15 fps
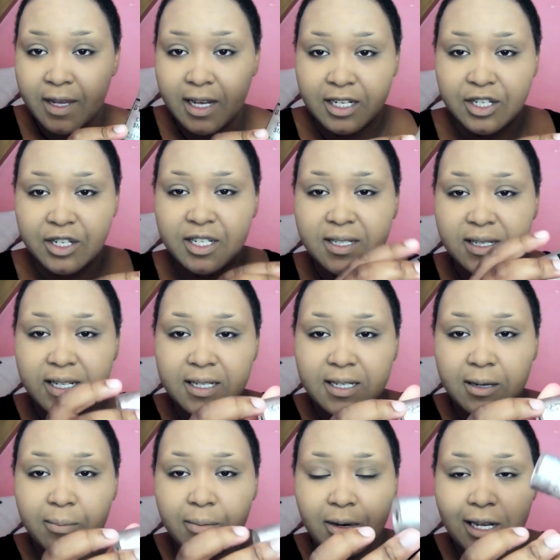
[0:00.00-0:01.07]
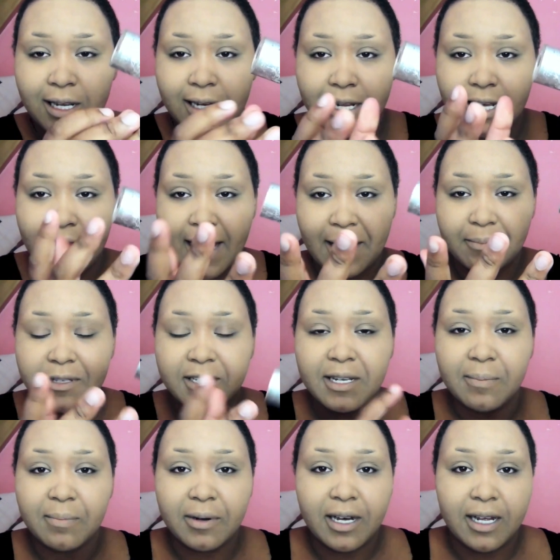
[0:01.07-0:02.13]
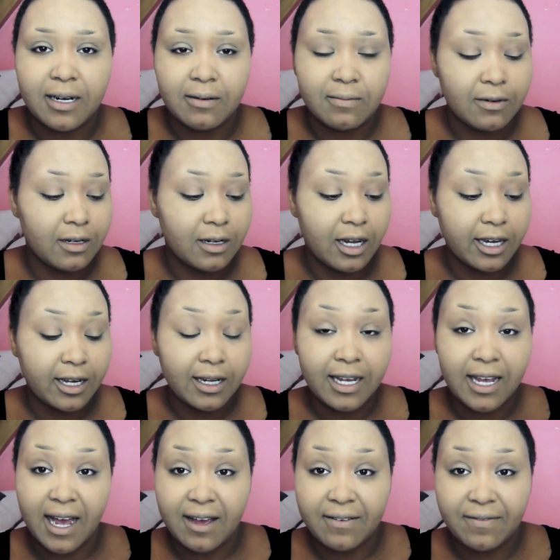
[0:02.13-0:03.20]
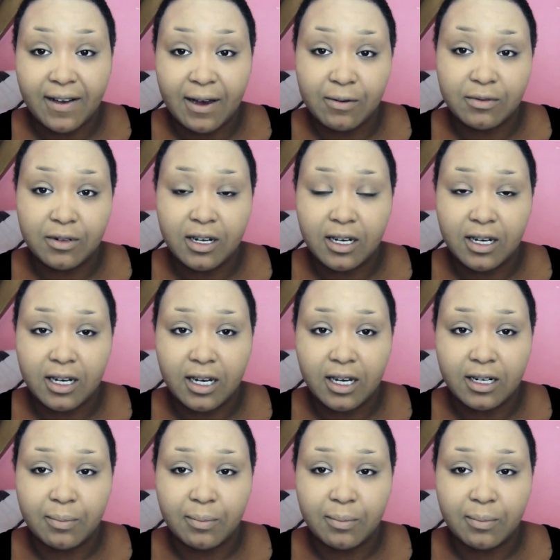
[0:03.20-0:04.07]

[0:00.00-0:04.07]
as you can see it's completely empty but Luckily I found uh,